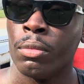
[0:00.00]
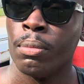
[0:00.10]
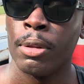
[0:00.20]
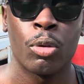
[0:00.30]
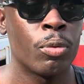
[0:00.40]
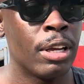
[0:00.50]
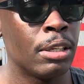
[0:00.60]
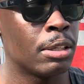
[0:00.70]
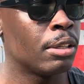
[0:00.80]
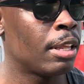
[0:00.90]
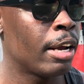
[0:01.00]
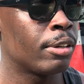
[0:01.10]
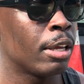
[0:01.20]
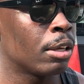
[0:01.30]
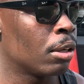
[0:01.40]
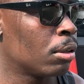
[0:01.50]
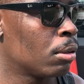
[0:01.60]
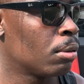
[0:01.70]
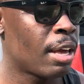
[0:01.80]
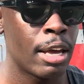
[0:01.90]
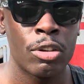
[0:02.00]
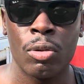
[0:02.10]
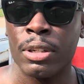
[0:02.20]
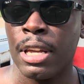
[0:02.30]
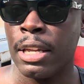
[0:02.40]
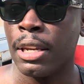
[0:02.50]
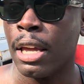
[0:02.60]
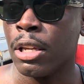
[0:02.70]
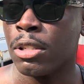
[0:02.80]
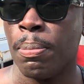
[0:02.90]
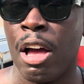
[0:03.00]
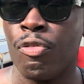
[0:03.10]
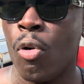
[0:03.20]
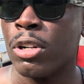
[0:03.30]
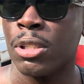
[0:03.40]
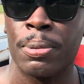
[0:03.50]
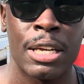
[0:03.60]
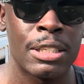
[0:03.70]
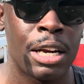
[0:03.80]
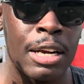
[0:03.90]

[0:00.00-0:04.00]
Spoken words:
But the reason they're thinking that you can take things by force is because they're